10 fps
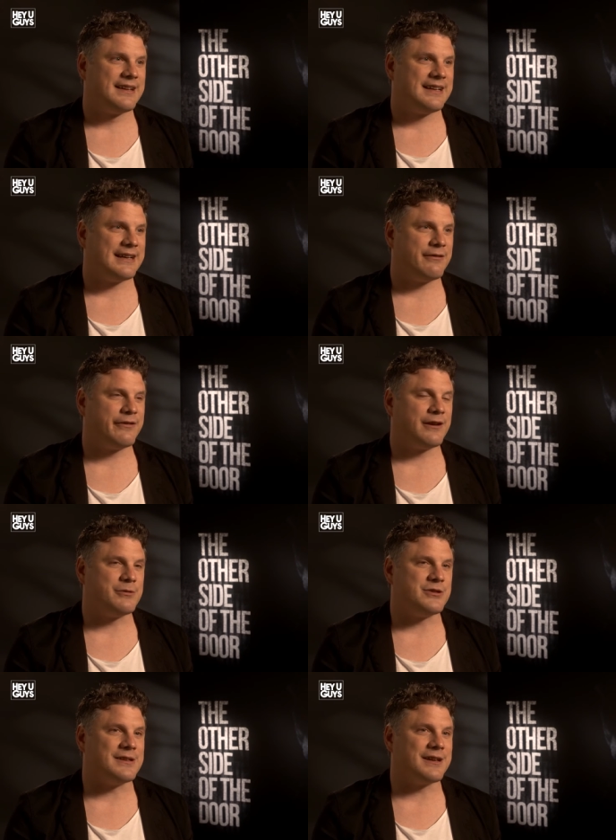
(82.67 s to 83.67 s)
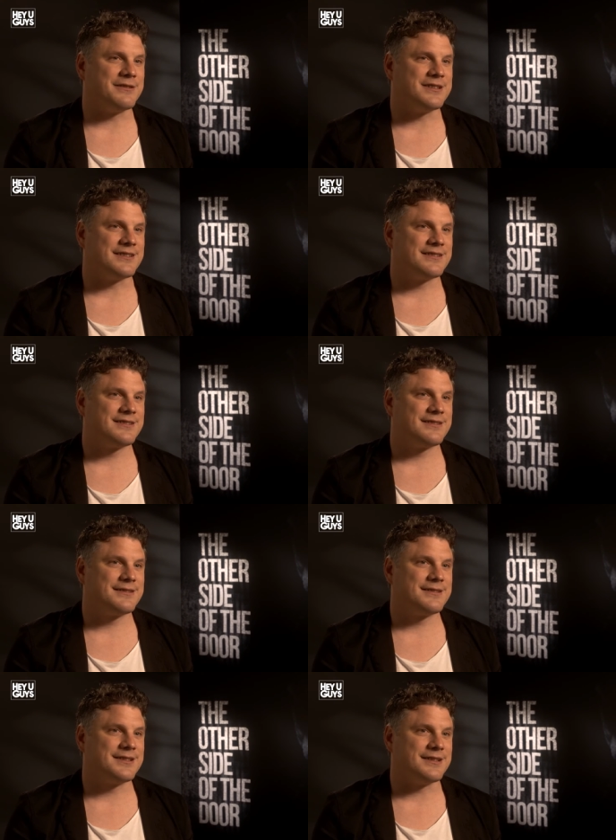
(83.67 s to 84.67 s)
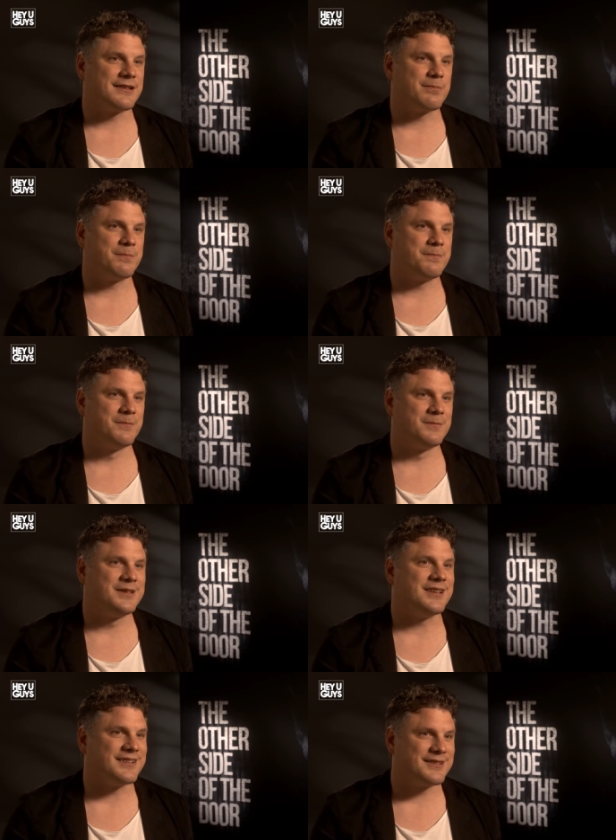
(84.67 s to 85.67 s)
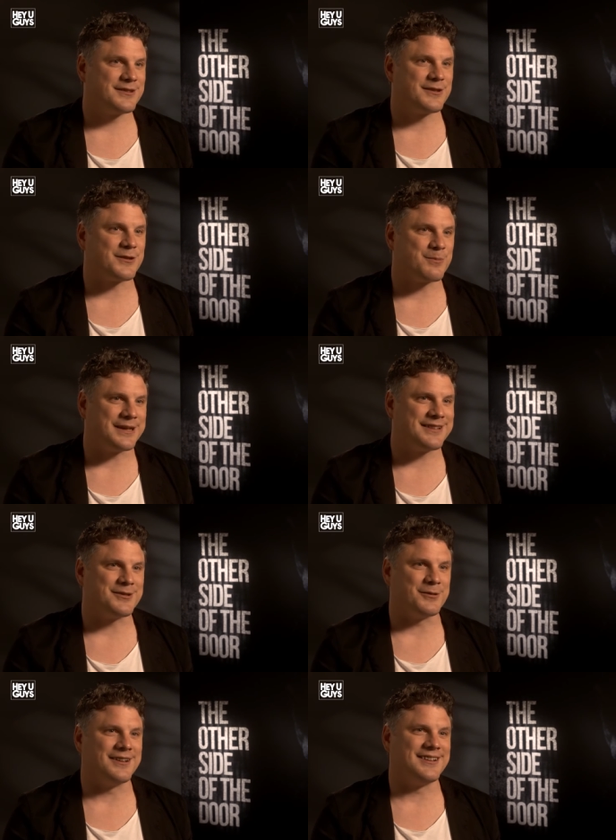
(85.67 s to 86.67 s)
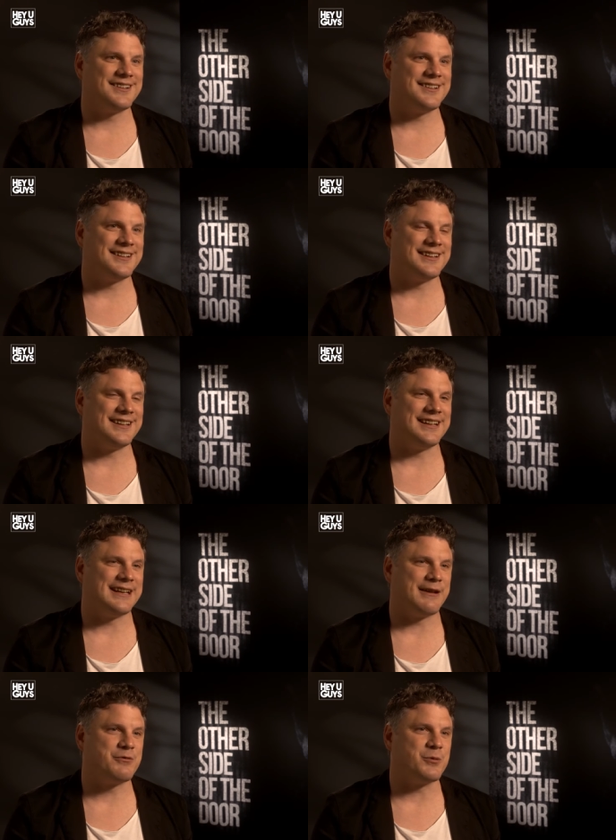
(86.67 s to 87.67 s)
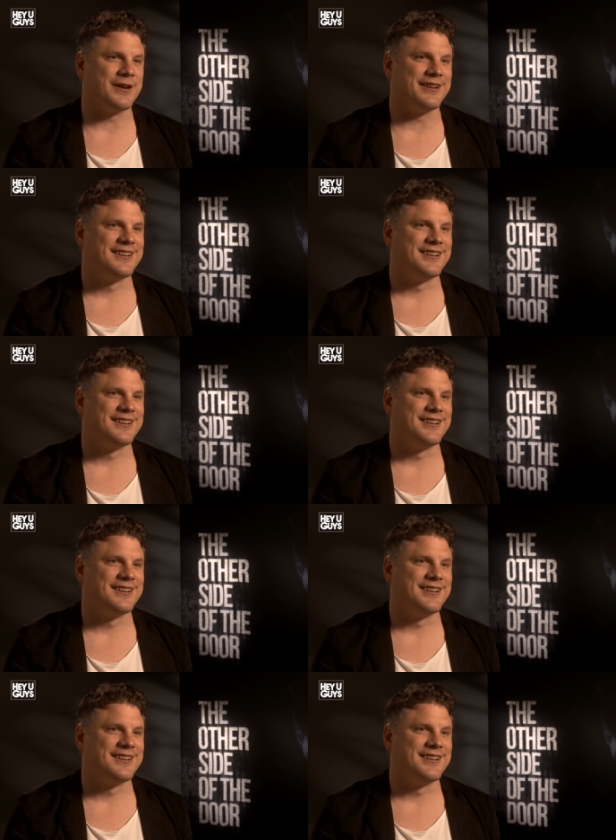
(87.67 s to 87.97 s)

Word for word: how far would you go to to to to speak to a a loved one?